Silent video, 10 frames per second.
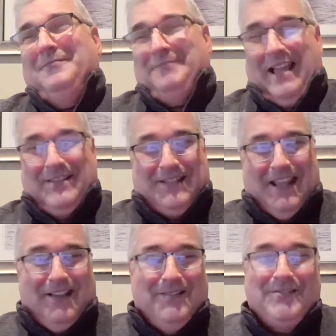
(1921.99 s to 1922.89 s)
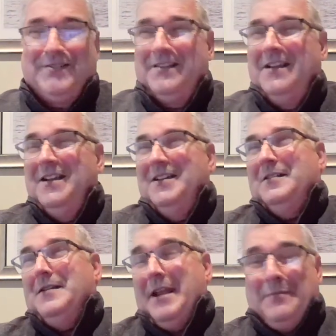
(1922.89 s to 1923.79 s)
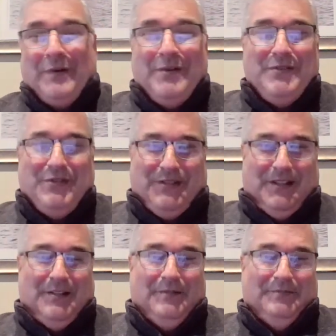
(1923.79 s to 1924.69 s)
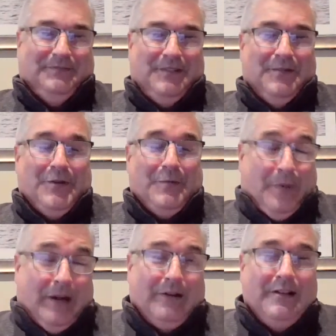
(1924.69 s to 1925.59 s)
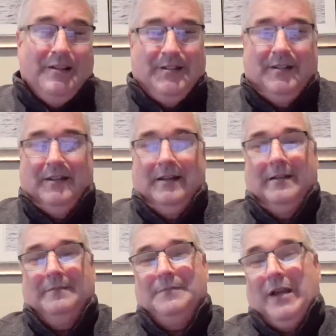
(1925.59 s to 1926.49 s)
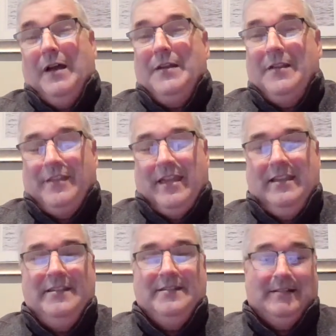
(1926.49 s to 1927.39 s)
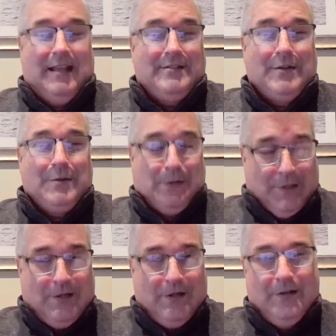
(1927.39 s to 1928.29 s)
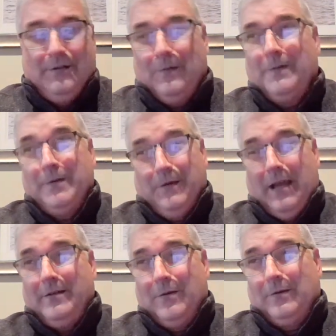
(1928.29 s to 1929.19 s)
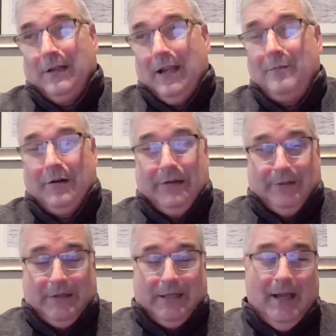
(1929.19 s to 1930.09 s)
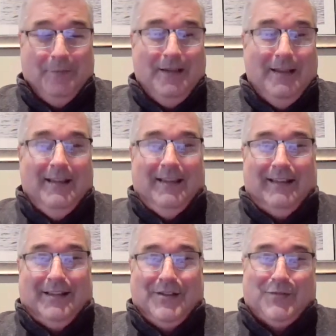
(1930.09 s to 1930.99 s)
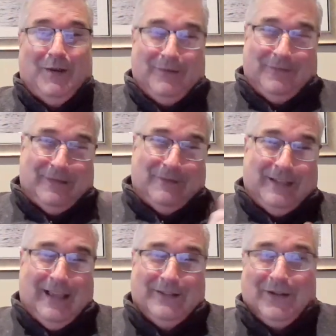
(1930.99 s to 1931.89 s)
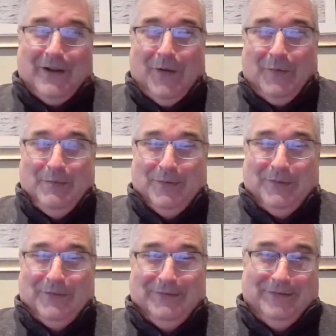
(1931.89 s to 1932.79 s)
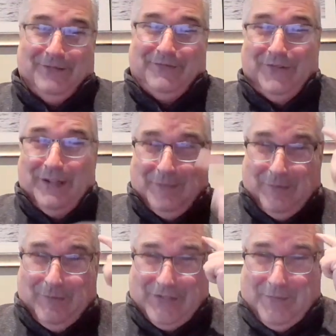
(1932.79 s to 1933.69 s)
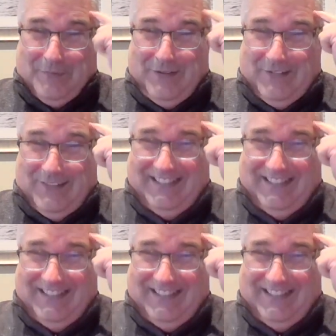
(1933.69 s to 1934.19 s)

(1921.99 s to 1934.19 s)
passed downs, neighbors, um, you know, your parents um, taught you things, and that's how you learned, or you had to go to the library and look it up. And guess what? When we had to call people, the phone number was up here.